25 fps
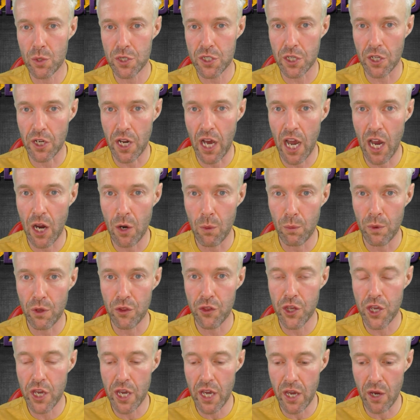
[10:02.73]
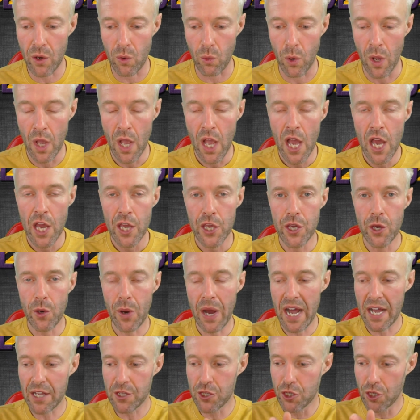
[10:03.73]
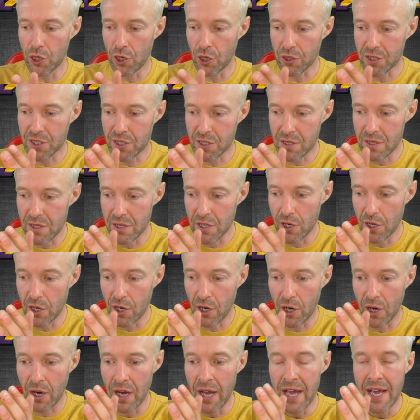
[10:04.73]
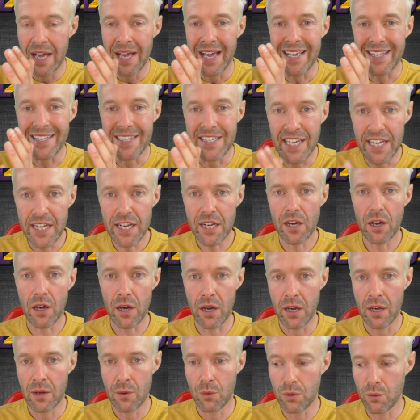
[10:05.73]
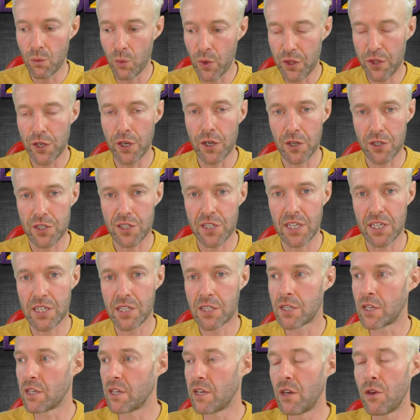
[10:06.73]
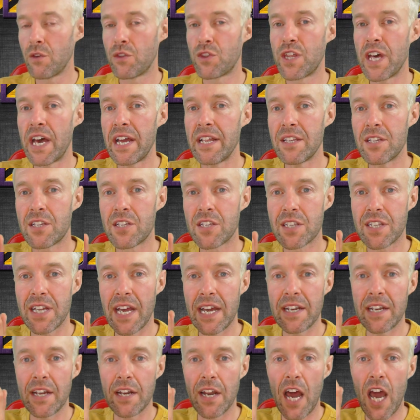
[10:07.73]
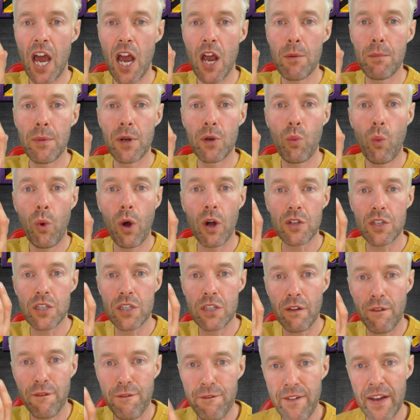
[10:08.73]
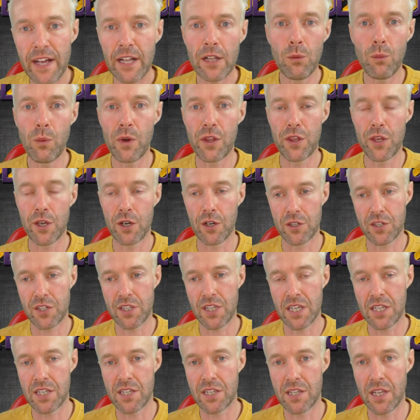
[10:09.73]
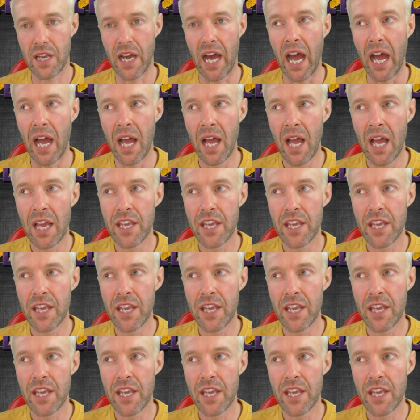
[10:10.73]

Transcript: was at home with you. You had your dinner with your sister. You then stayed at home and watched a film with your sister.